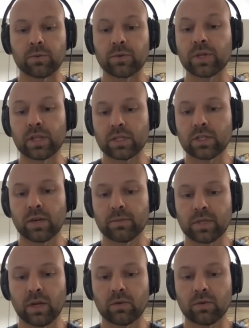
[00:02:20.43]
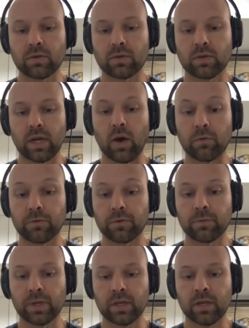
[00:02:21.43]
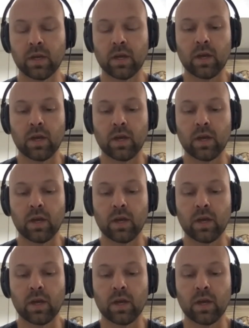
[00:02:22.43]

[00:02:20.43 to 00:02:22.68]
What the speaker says: really jumps out for me.